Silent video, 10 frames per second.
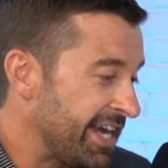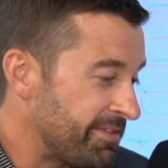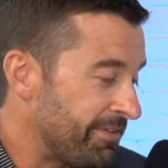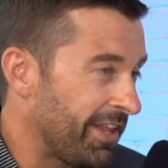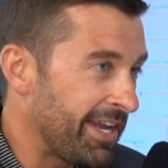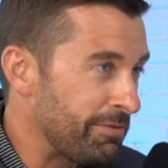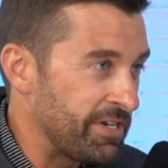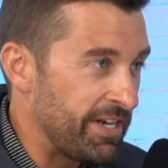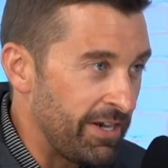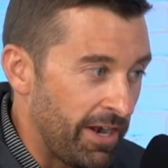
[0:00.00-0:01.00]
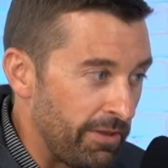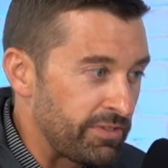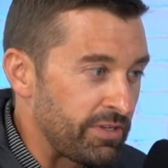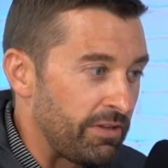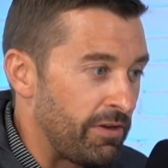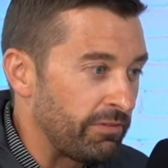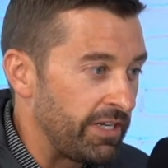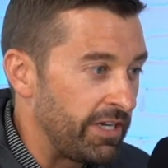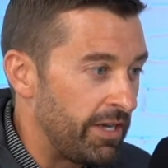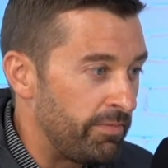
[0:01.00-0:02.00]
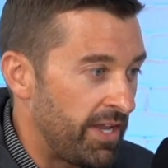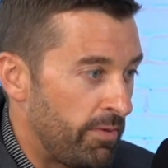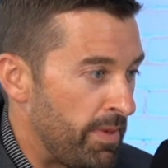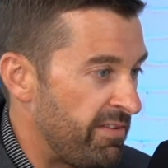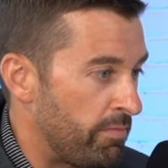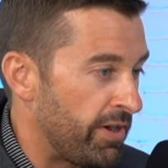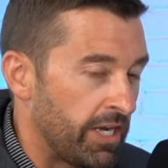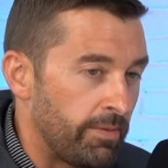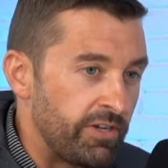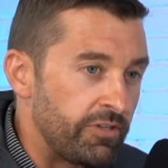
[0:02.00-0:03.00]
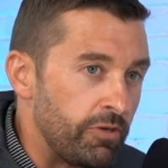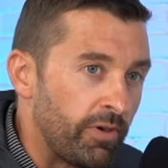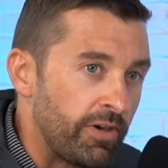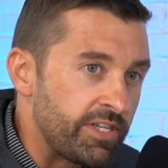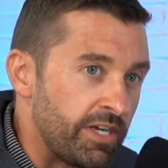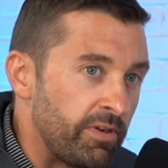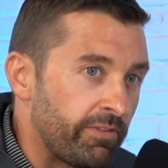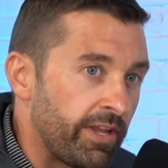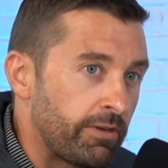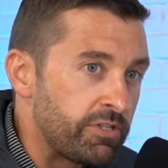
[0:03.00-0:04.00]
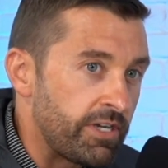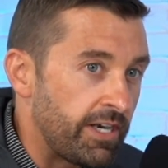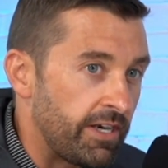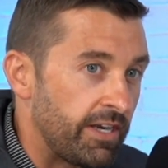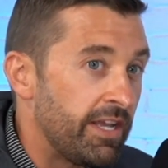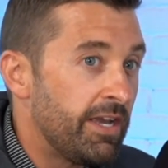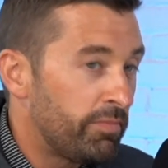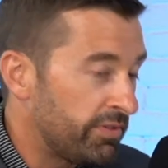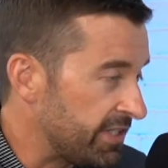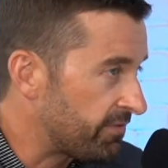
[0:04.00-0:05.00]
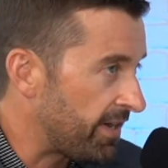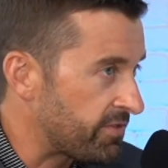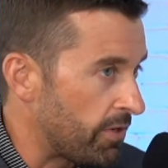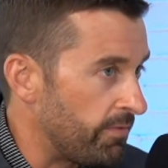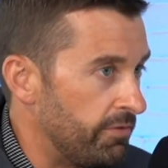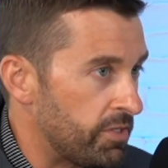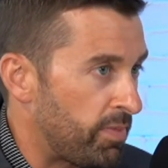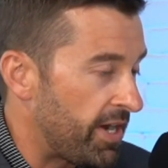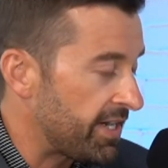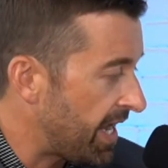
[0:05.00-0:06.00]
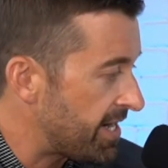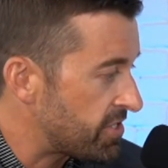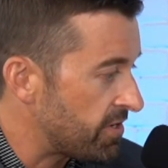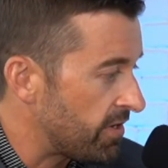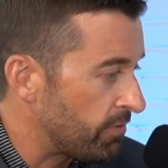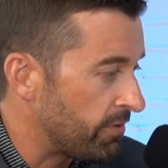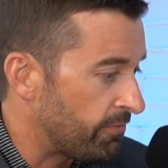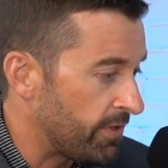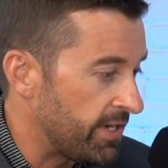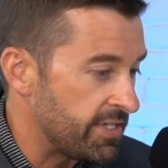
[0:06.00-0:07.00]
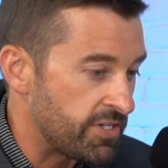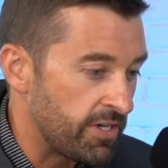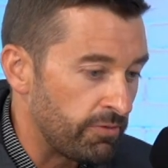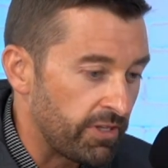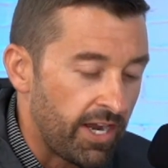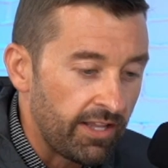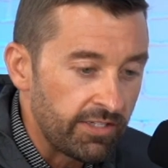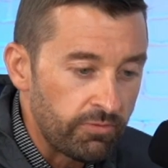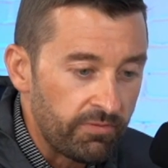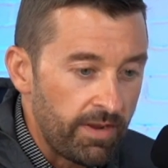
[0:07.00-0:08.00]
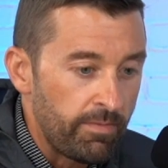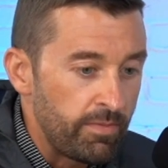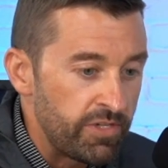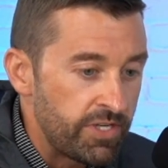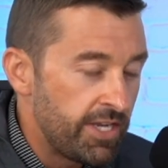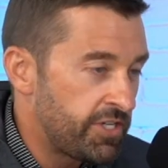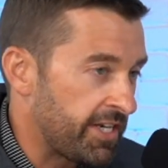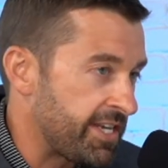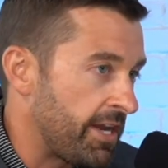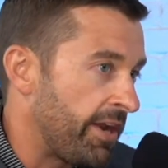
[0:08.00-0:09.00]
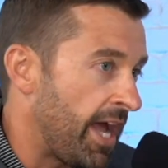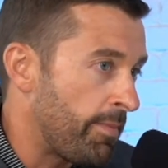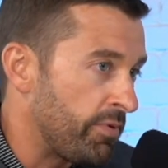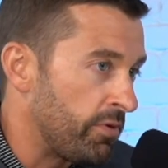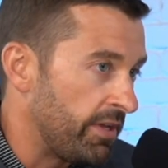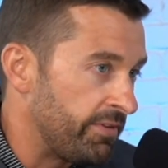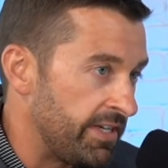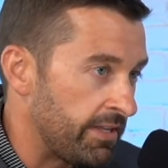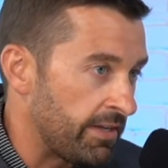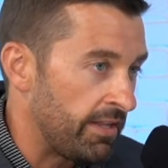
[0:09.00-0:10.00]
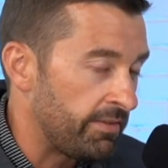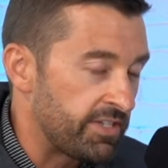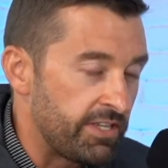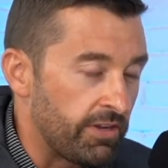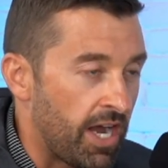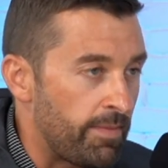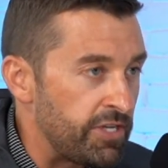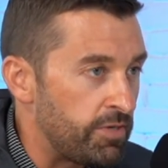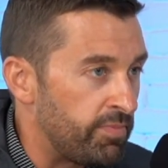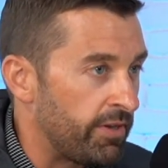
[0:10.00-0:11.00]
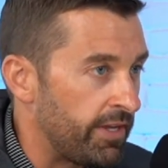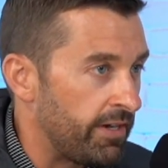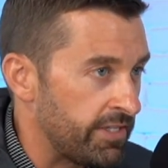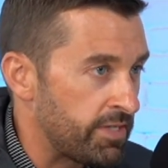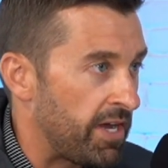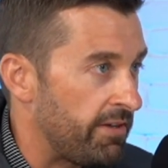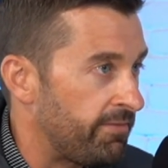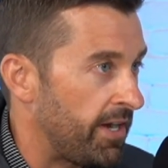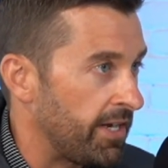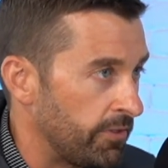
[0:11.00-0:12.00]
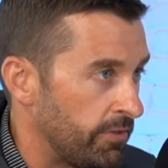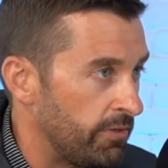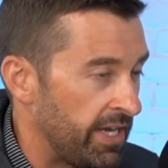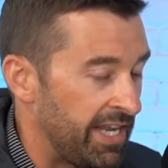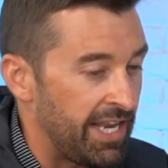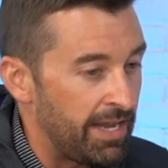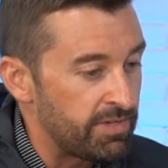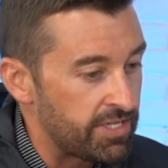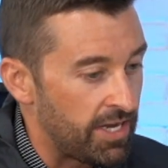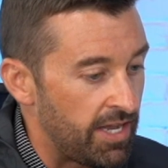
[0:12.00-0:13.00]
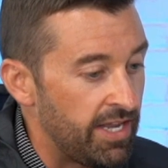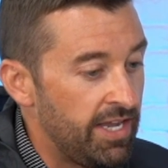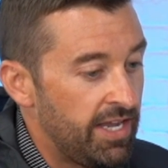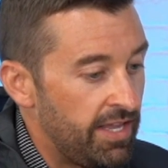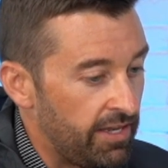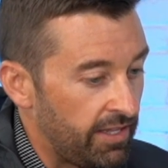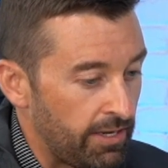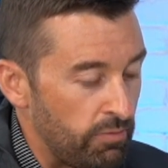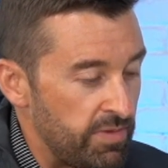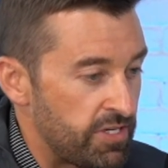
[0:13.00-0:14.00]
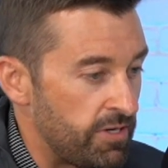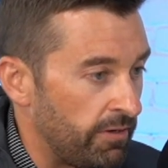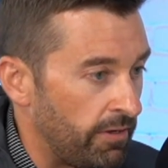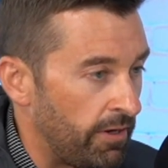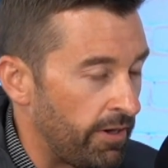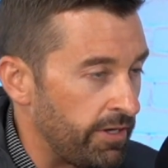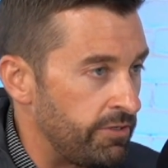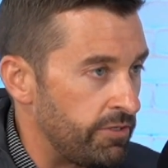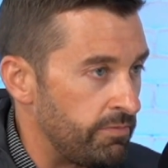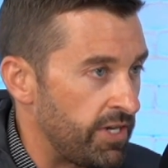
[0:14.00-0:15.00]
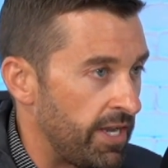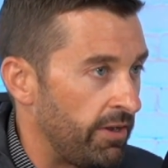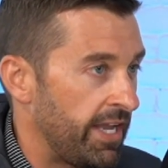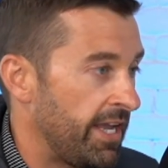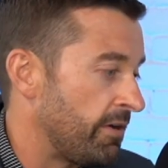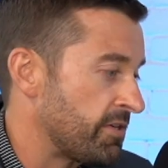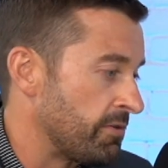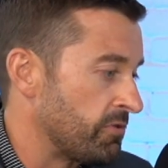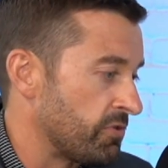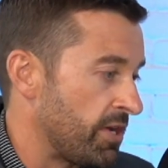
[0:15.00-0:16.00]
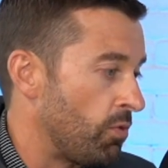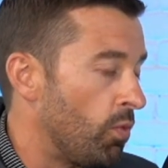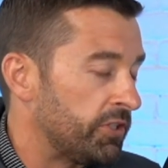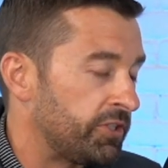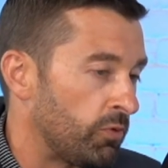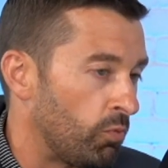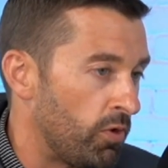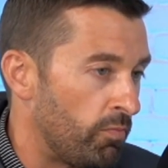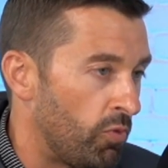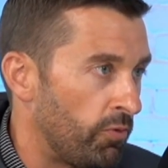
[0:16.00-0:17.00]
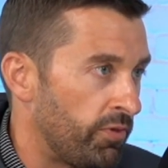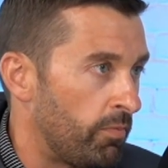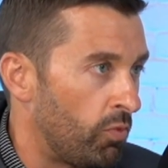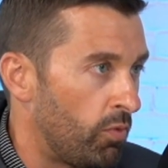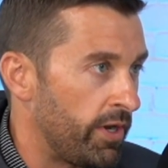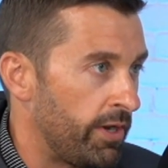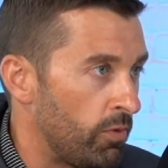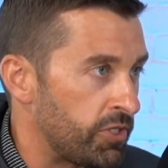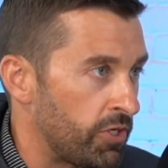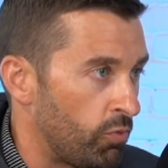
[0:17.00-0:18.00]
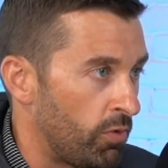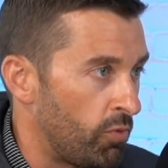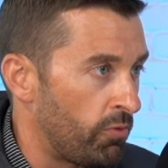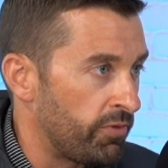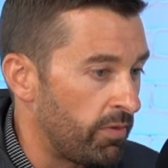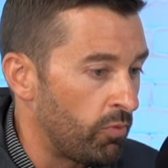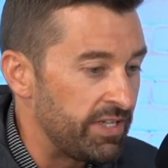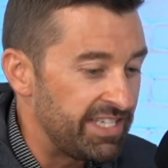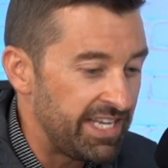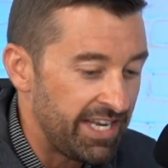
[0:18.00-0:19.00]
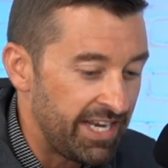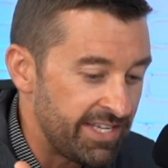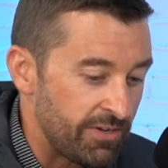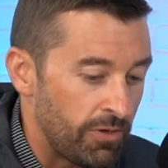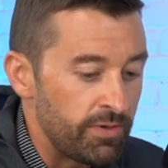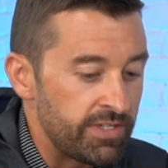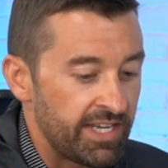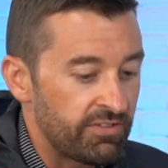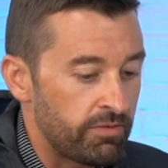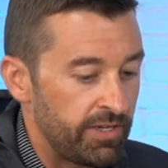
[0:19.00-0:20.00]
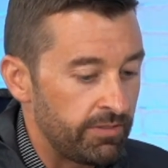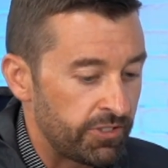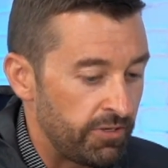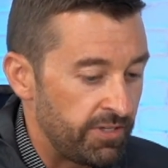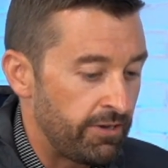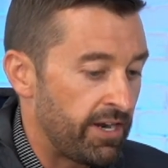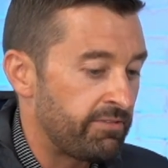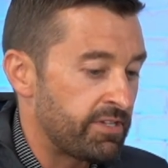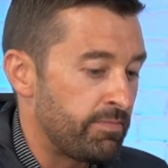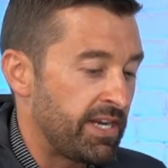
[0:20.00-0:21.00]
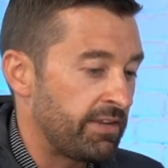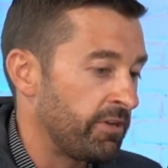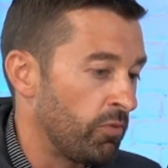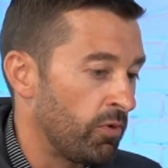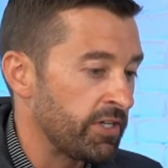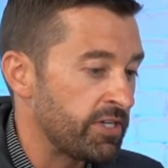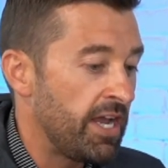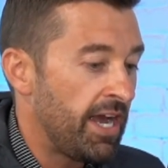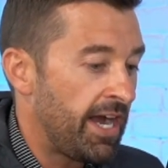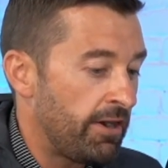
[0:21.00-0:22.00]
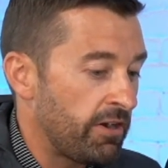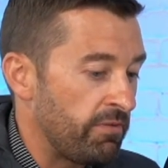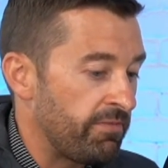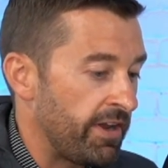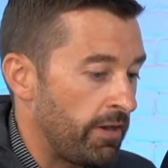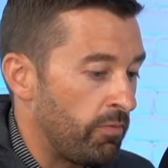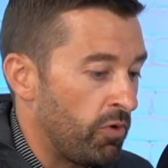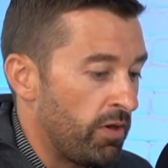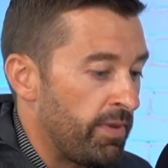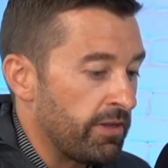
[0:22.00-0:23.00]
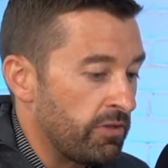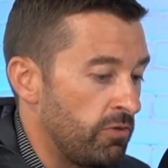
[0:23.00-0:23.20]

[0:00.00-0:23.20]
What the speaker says: hey guys, if you like what you're hearing, I know this is a long lending update. We may even break it up into 2 parts here, but if you like what you're hearing, please 5-star review this podcast, share it with your friends, share it with your colleagues, with your family members. Check us out on Apple. Love to see the comments you put on there, and on Spotify, Google, and Amazon. And then, like we mentioned earlier, on our YouTube channel and our socials at What's Your One More with the number 1, at What's Your One More with the number 1. Dan, as always, thanks for being on the show. Daniel Halverson, Bank of England Mortgage. How can we find out more about